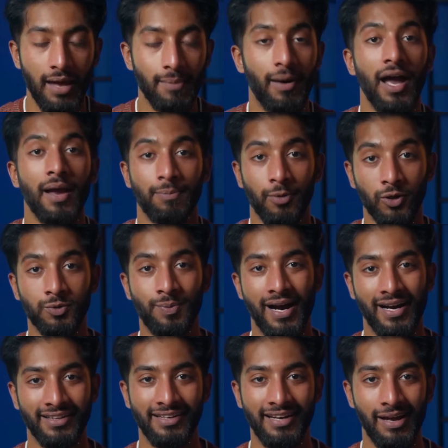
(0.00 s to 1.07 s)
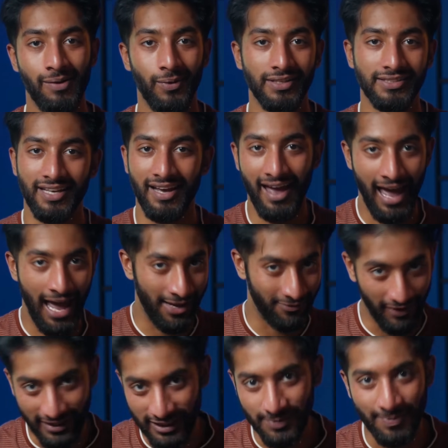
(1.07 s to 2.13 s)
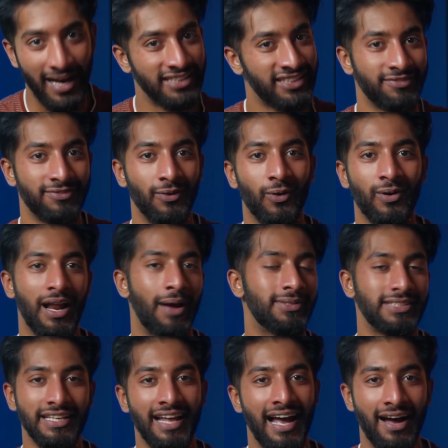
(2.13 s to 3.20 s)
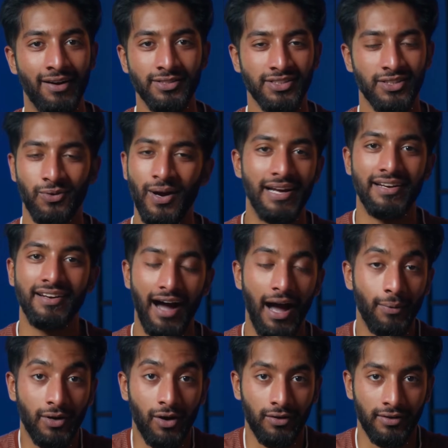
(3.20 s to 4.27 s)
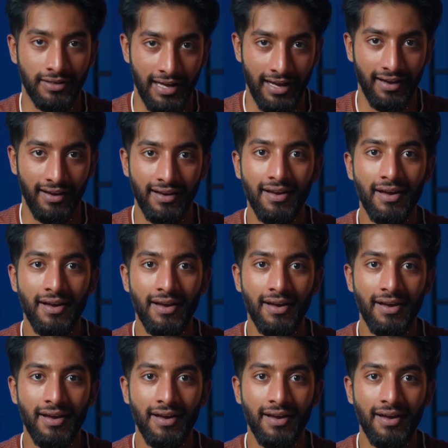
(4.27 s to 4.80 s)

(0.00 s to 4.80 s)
And my approach back in the day was, hey, if I just passed the floor and I was in the house, great, I would call it a day.